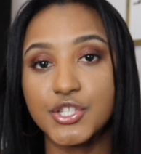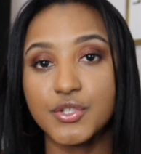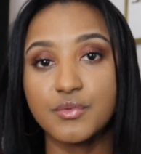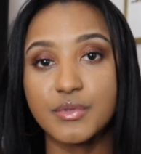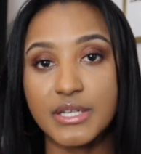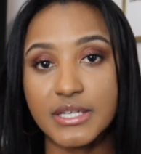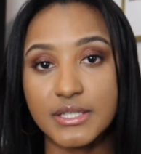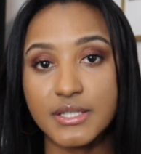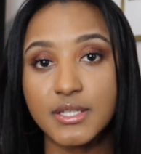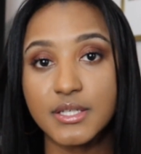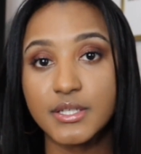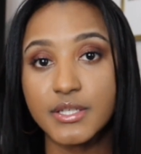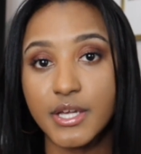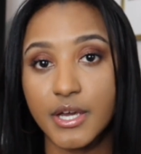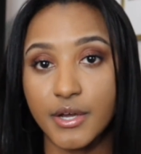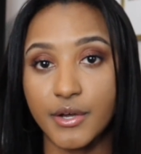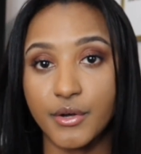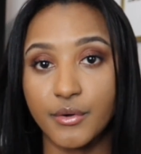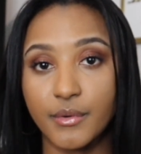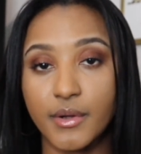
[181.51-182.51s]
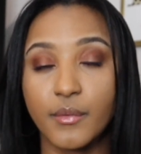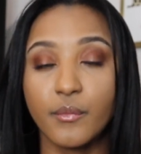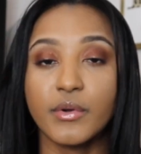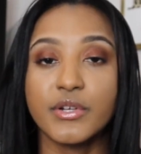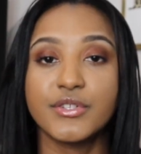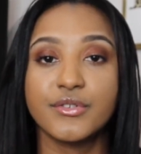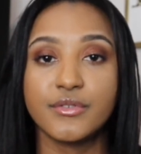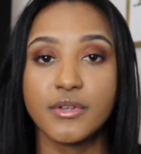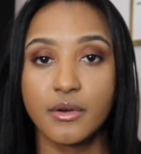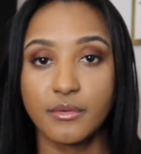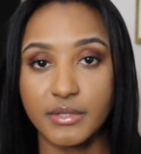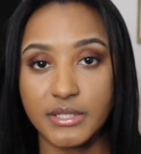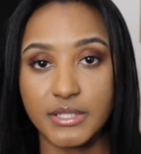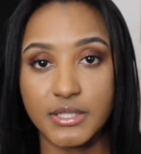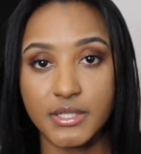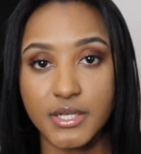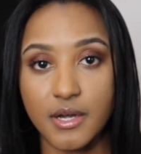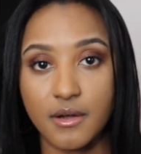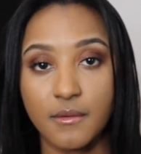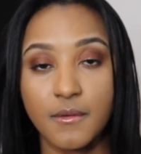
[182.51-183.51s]
you need to know and what you don't need
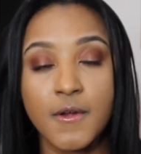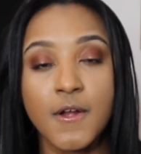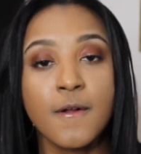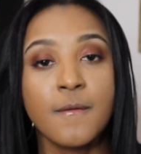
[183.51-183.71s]
to know.